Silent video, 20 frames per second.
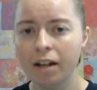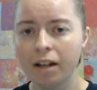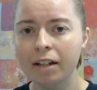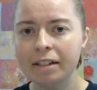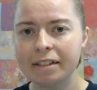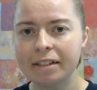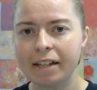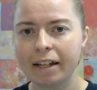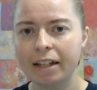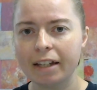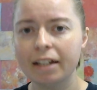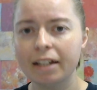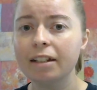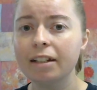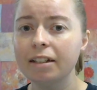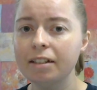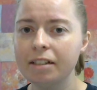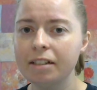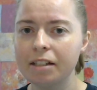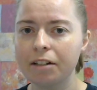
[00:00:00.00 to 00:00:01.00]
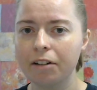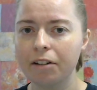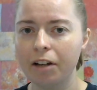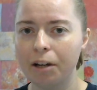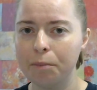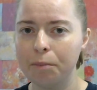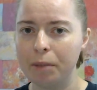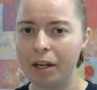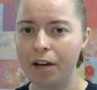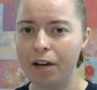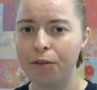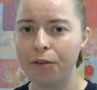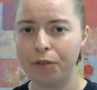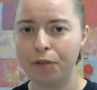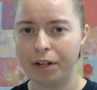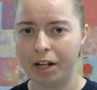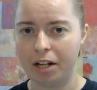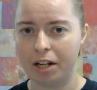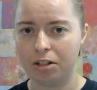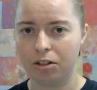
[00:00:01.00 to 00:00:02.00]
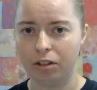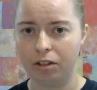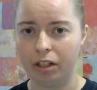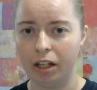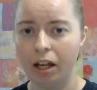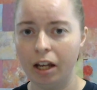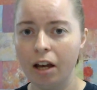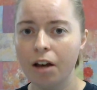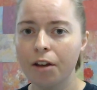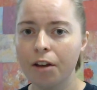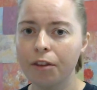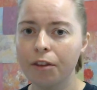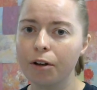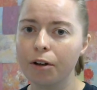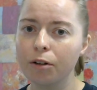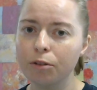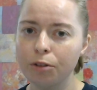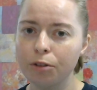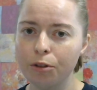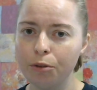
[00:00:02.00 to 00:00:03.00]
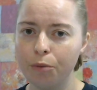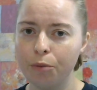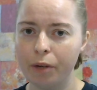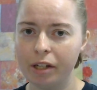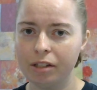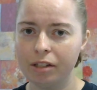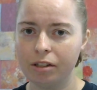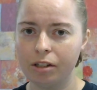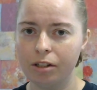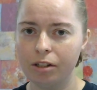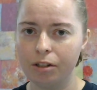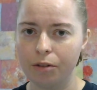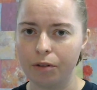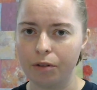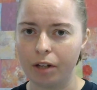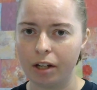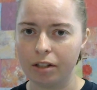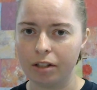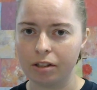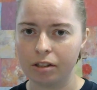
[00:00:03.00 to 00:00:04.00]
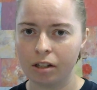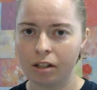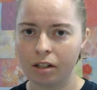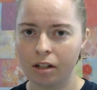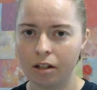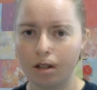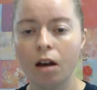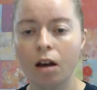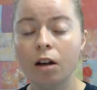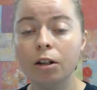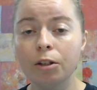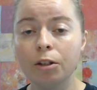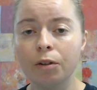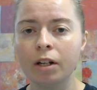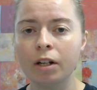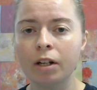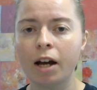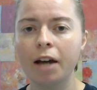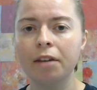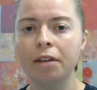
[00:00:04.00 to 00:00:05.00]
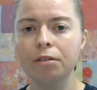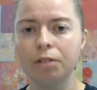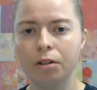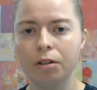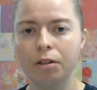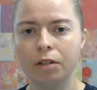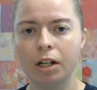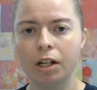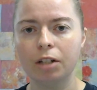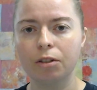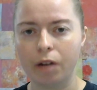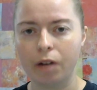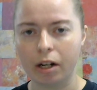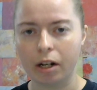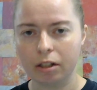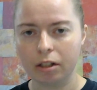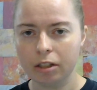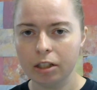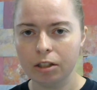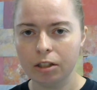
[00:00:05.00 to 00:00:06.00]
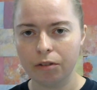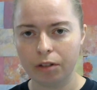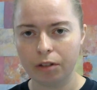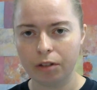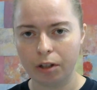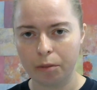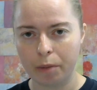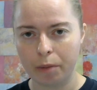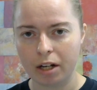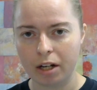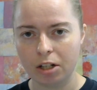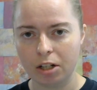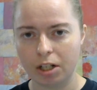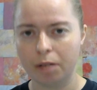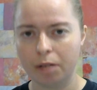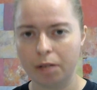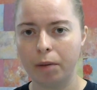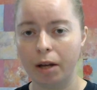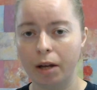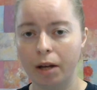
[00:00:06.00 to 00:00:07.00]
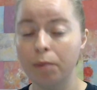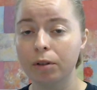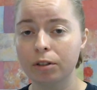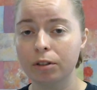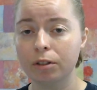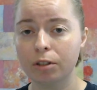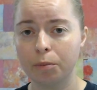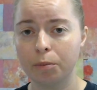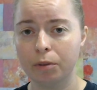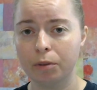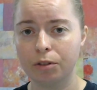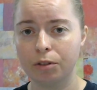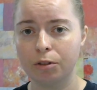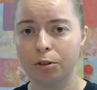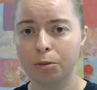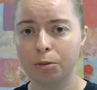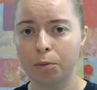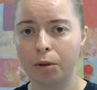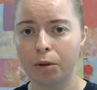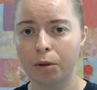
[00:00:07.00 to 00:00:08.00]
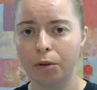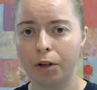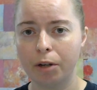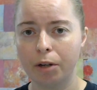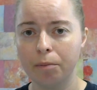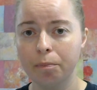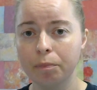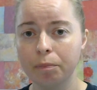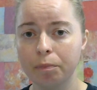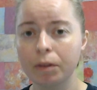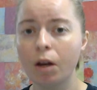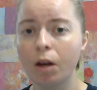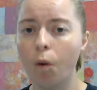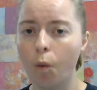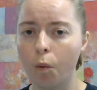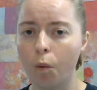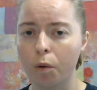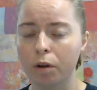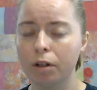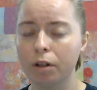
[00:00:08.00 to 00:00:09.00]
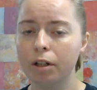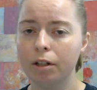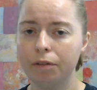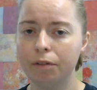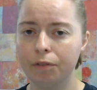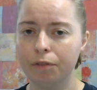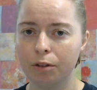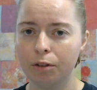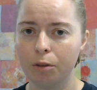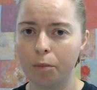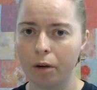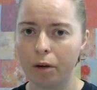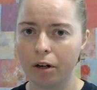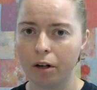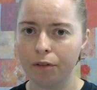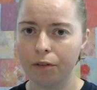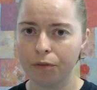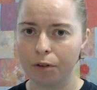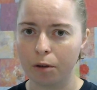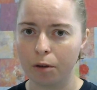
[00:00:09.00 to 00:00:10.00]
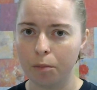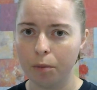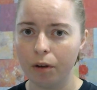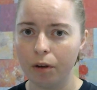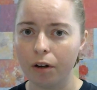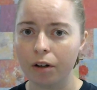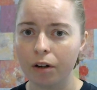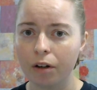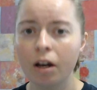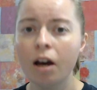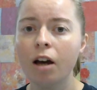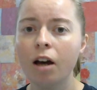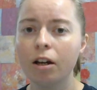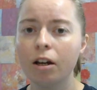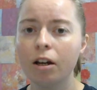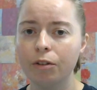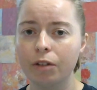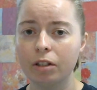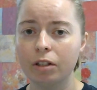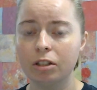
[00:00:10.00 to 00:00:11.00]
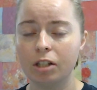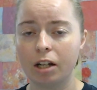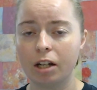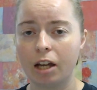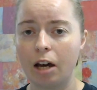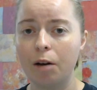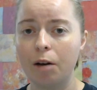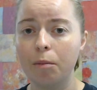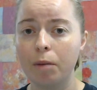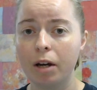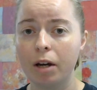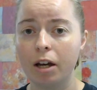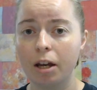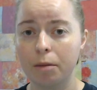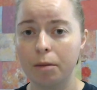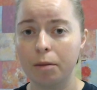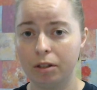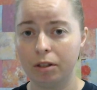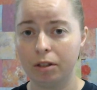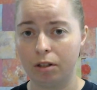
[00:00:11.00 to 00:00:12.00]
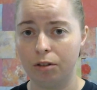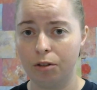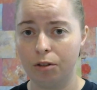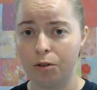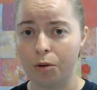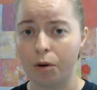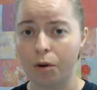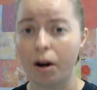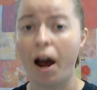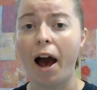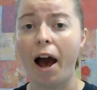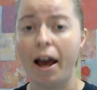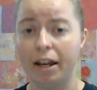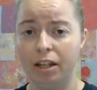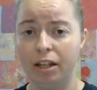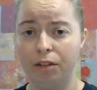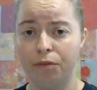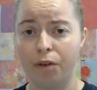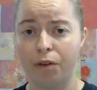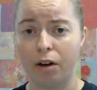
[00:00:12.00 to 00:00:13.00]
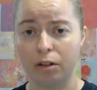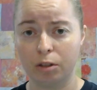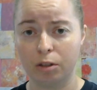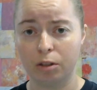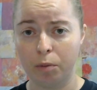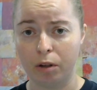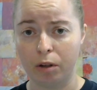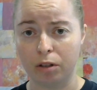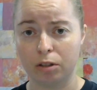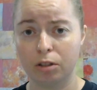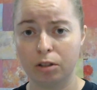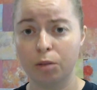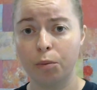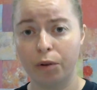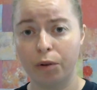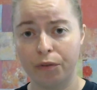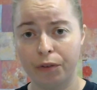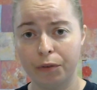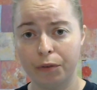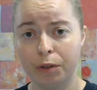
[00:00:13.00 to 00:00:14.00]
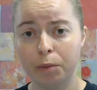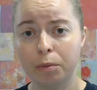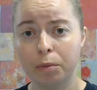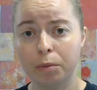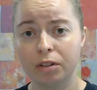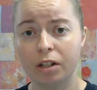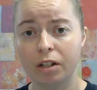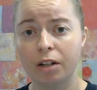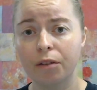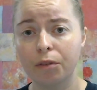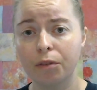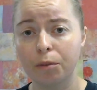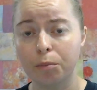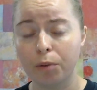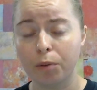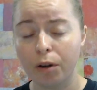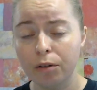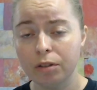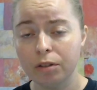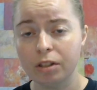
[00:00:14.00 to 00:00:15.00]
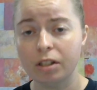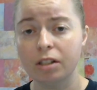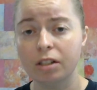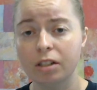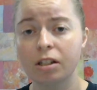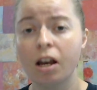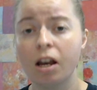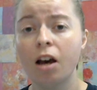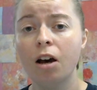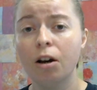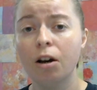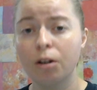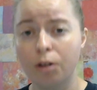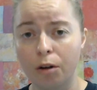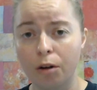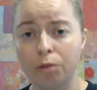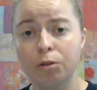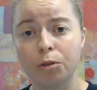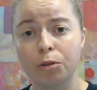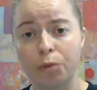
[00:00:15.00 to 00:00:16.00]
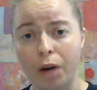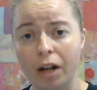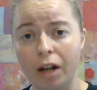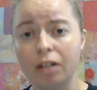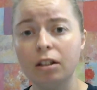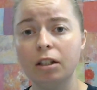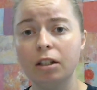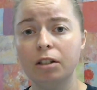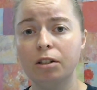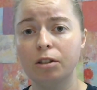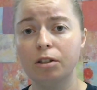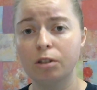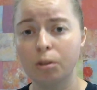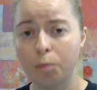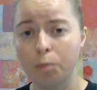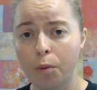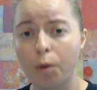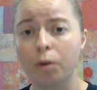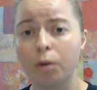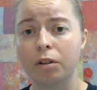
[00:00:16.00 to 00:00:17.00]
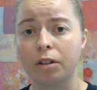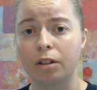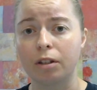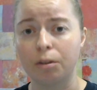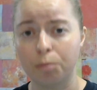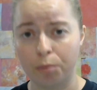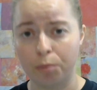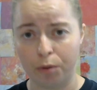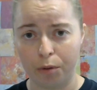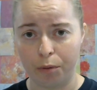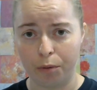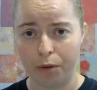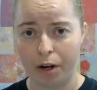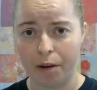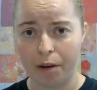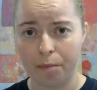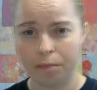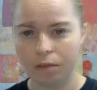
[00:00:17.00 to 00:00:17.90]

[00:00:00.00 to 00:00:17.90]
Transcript: Second, consider helping out financially. There are two ways to do this. You can either donate directly to the Urbana-Champaign Books to Prisoners program, or if you're in the market for a book, you can check out my Amazon store, Ike Fox Books, where 50% of the proceeds go directly to support this program.